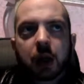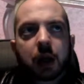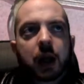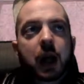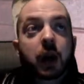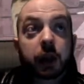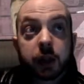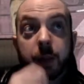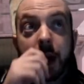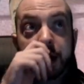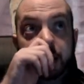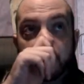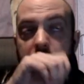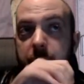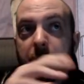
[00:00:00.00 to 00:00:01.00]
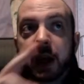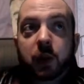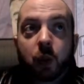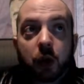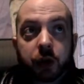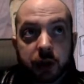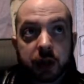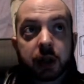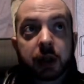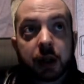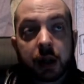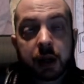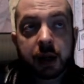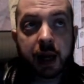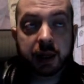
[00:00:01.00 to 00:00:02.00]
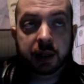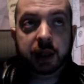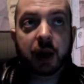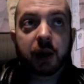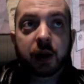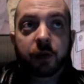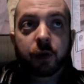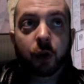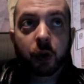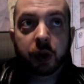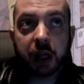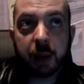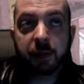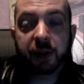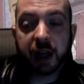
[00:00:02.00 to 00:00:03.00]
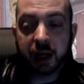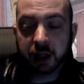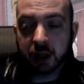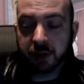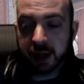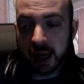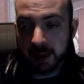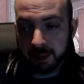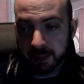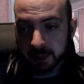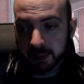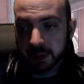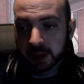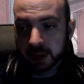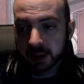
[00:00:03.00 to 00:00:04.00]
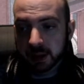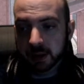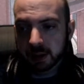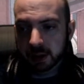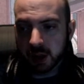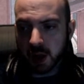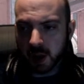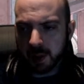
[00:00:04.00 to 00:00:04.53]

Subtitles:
It'll depend. It will depend what's necessary for the gamification of the game. Do you know what I